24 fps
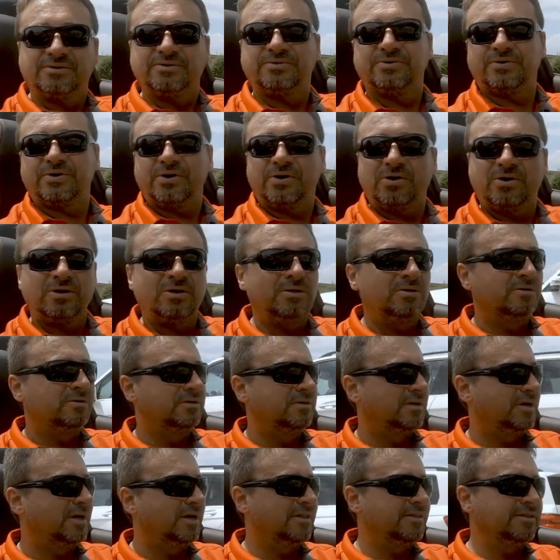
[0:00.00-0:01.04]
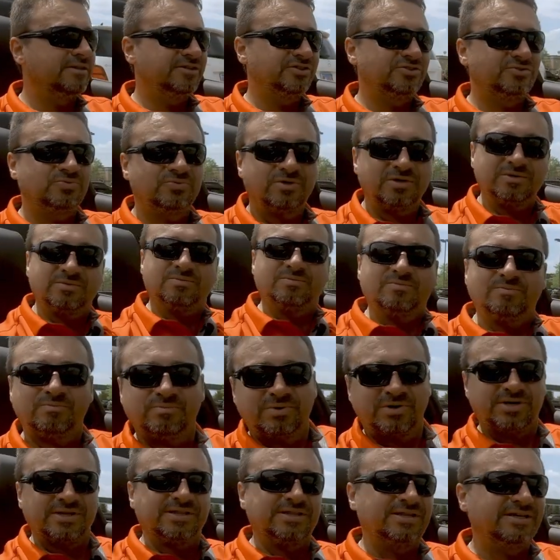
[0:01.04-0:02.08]
growl on this one
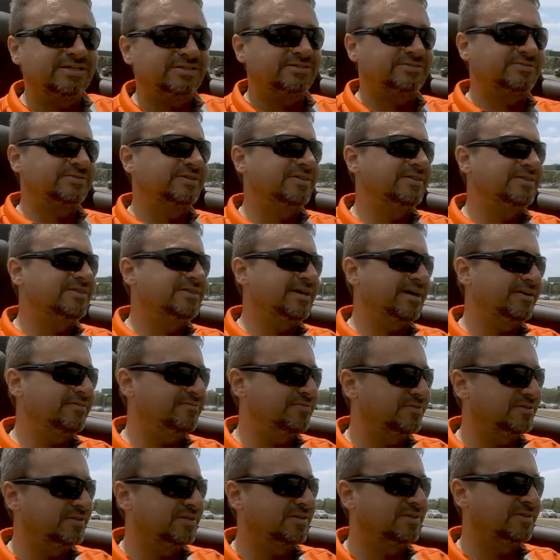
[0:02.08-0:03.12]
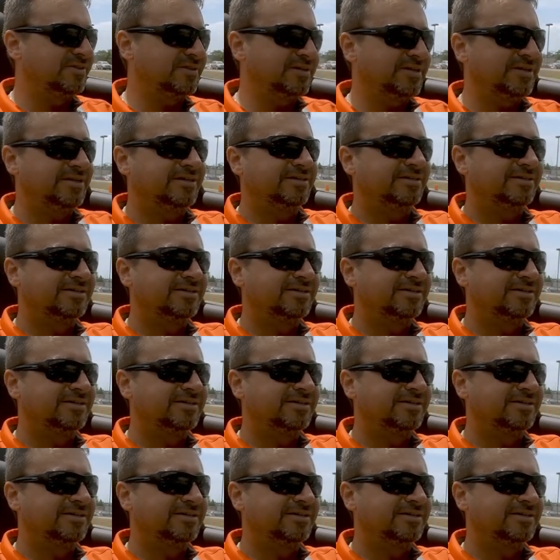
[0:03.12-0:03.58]
but it is definitely